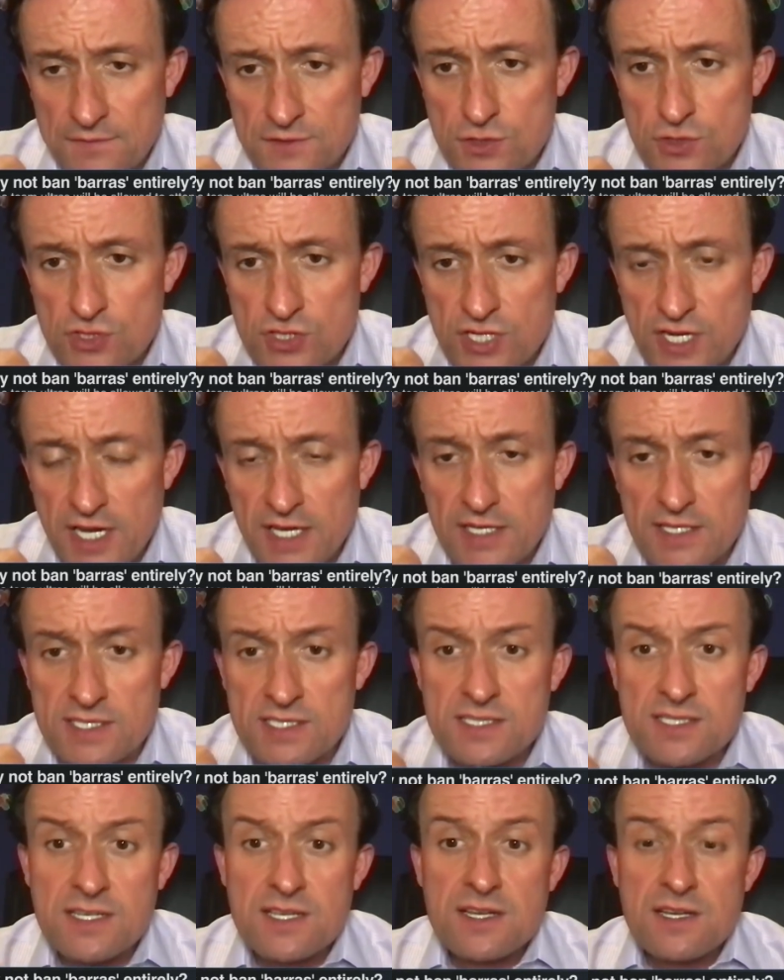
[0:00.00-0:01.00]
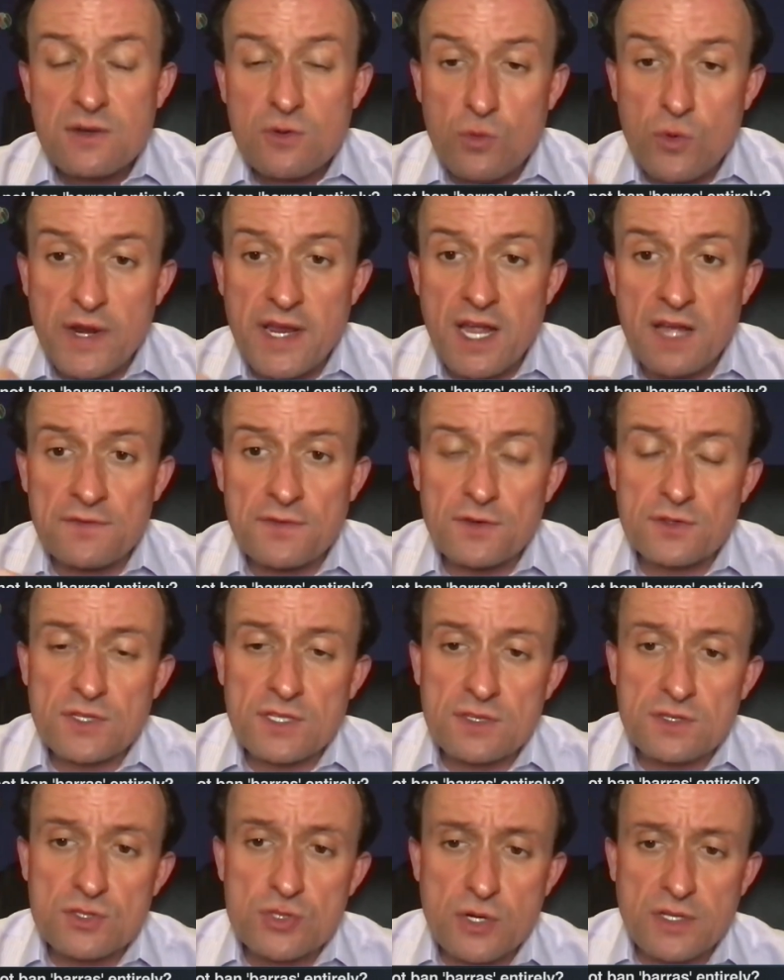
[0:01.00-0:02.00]
to say is, we have on the
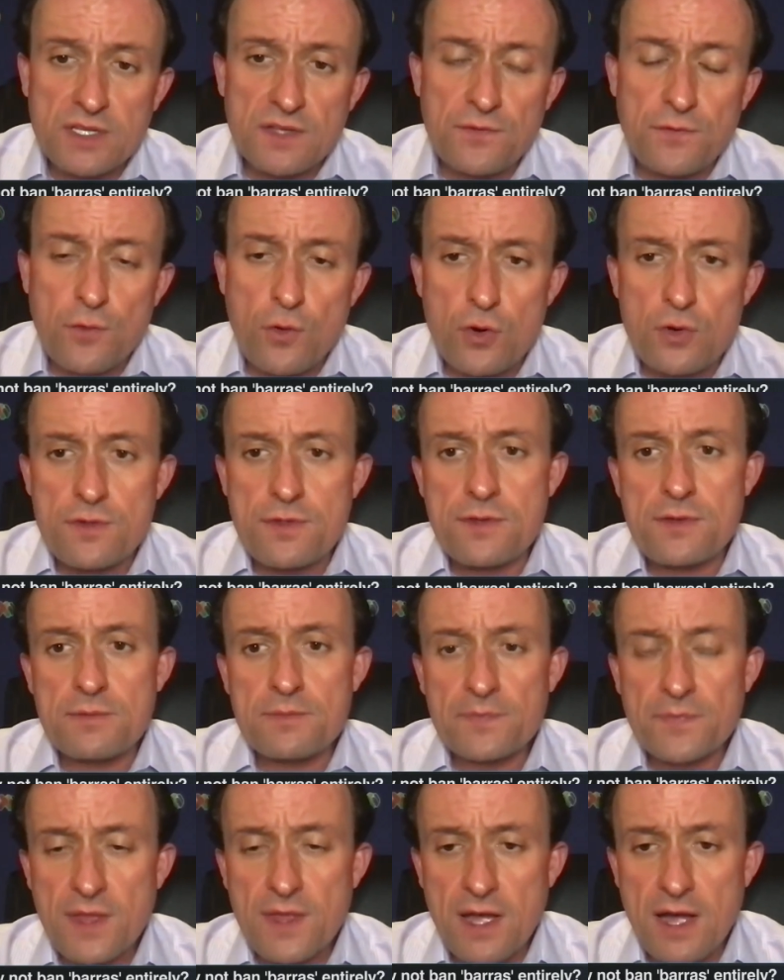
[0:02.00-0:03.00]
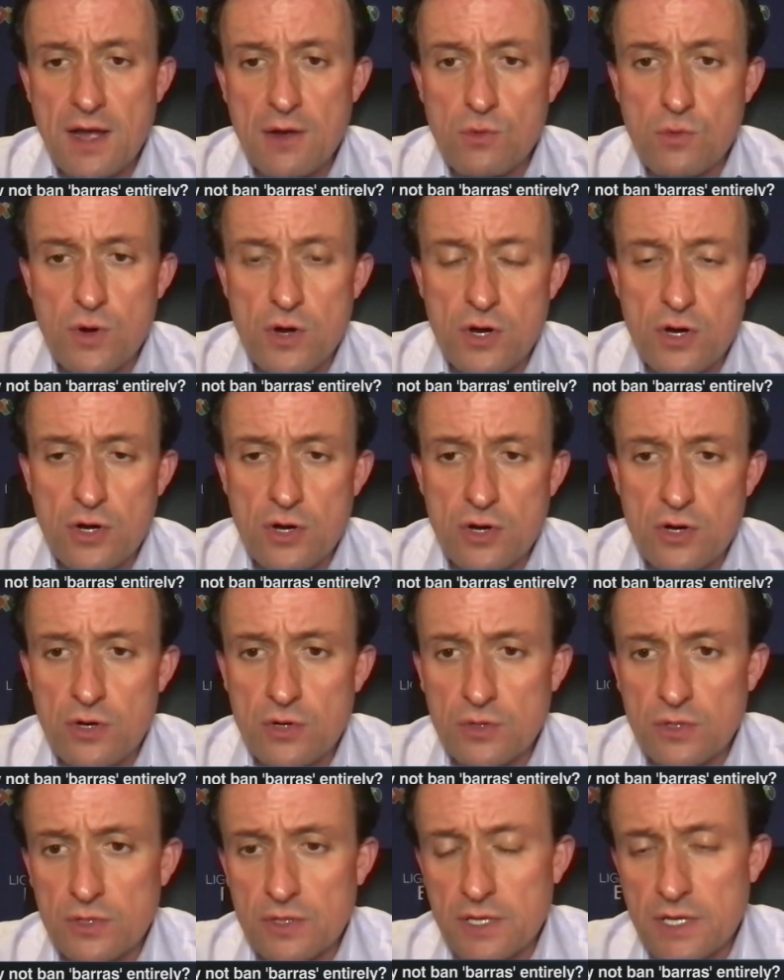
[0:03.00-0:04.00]
24th
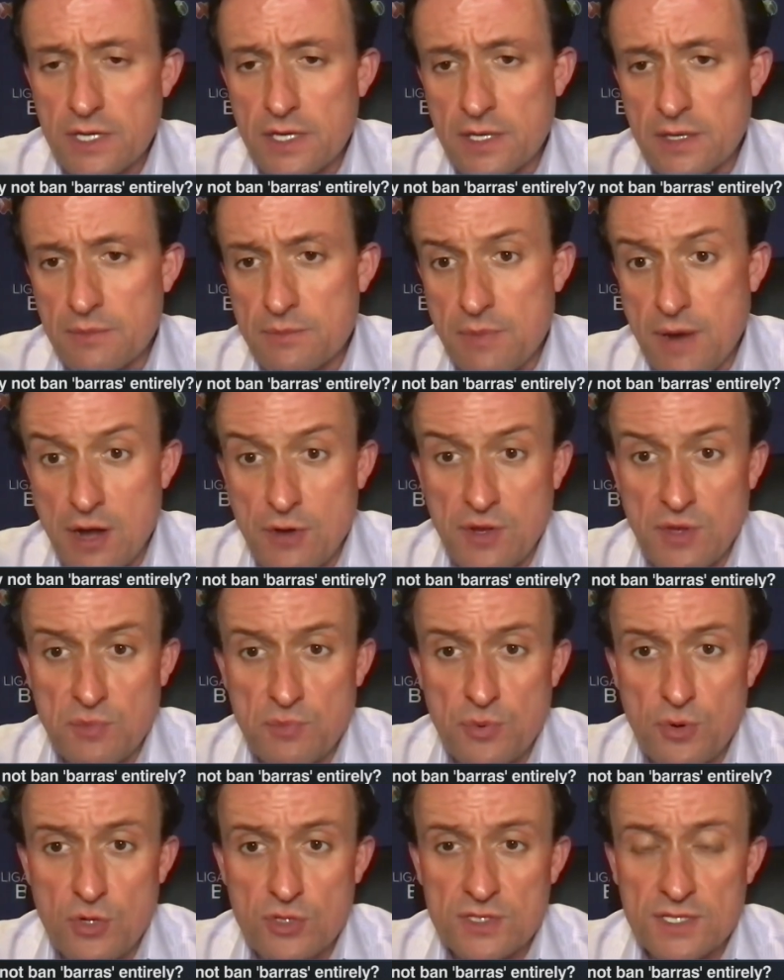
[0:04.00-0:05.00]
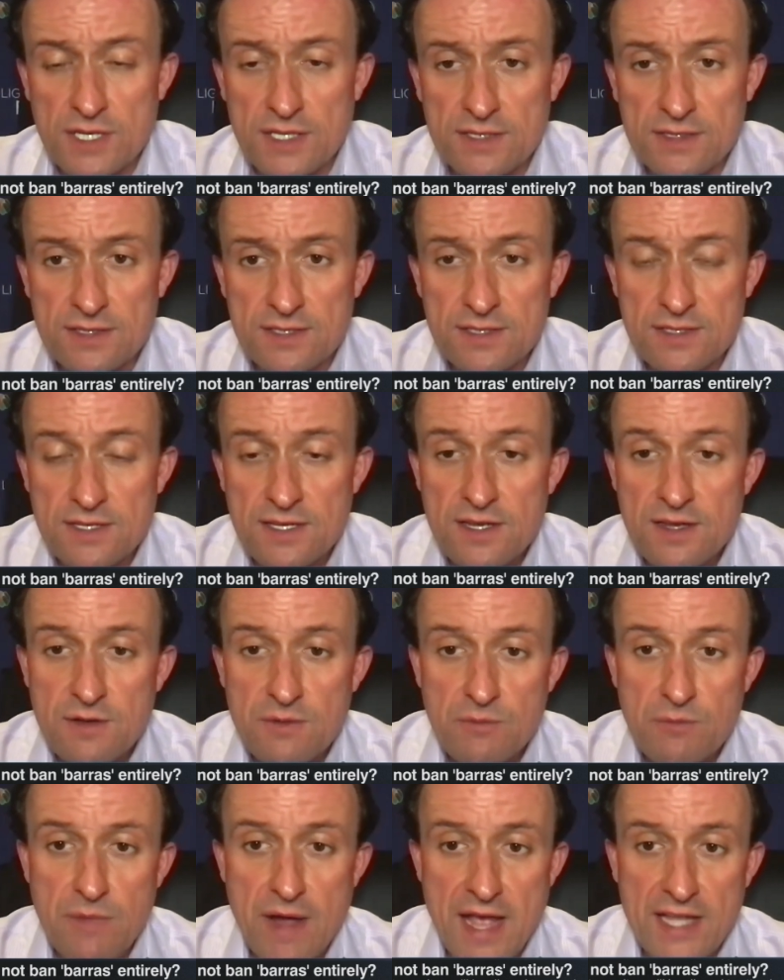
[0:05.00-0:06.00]
our very important
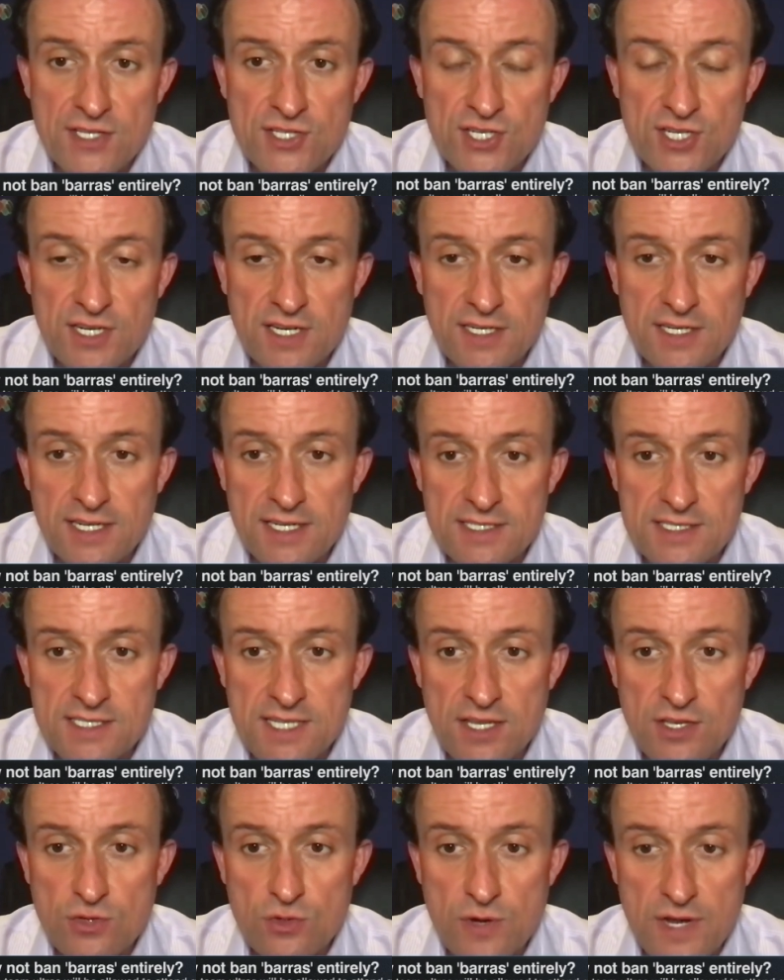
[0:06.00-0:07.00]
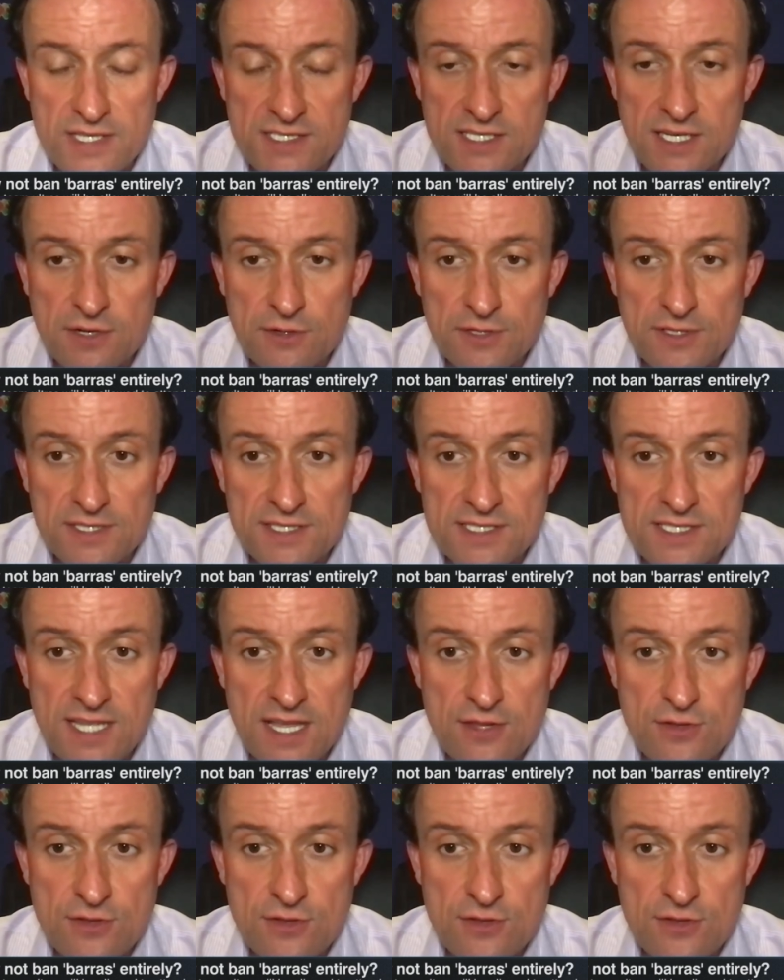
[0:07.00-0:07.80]
match against the US here in the Estadio